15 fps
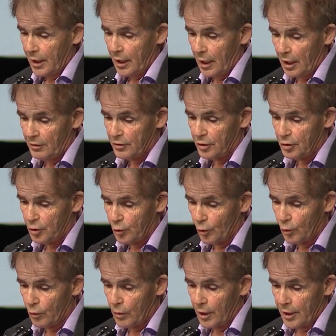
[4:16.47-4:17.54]
in the
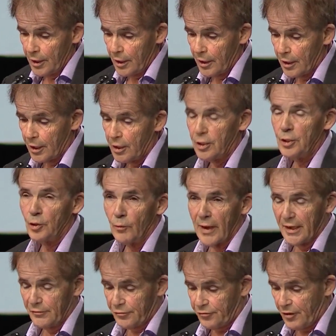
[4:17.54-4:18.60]
new
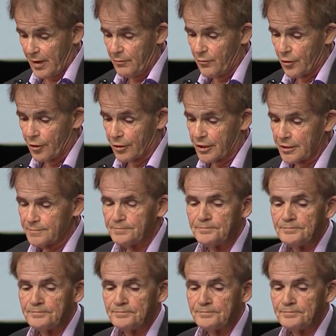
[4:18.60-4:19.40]
UN framework.